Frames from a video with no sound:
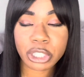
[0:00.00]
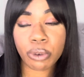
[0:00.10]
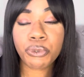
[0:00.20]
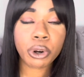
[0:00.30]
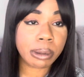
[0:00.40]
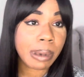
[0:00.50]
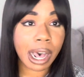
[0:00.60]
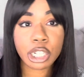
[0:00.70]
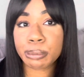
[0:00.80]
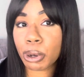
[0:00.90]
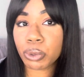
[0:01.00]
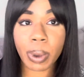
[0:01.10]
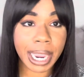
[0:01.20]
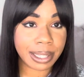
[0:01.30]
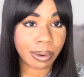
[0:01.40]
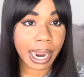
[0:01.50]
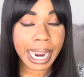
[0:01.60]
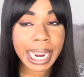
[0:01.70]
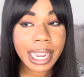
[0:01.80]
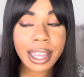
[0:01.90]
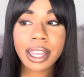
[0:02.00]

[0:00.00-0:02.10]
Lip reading: so 40 miles both ways, right?